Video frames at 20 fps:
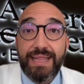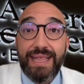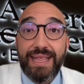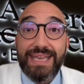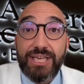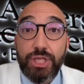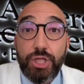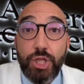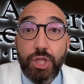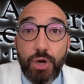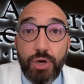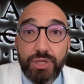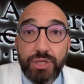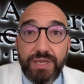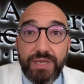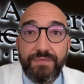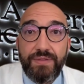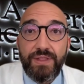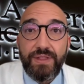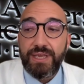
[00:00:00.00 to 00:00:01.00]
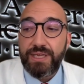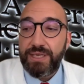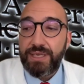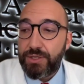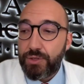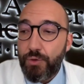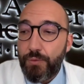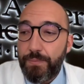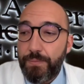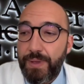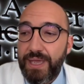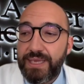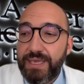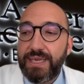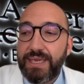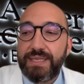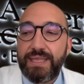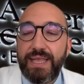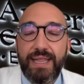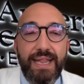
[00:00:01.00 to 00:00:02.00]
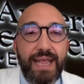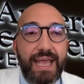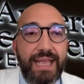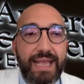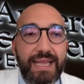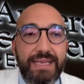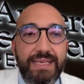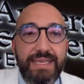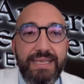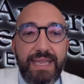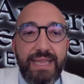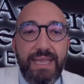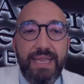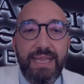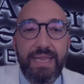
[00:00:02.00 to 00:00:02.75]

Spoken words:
the histology of these two patients that I can see